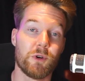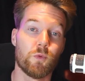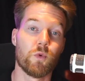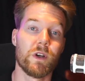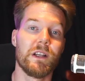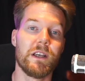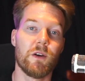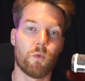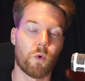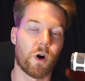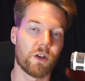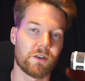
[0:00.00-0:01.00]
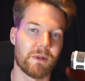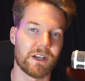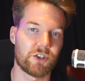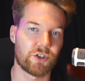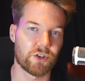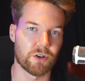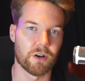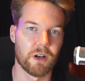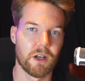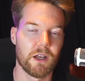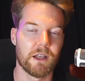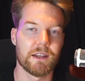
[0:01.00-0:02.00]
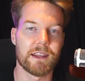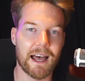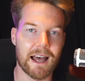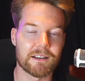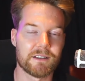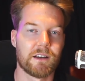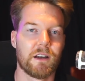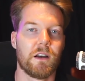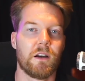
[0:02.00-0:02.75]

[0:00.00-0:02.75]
we really want to make sure that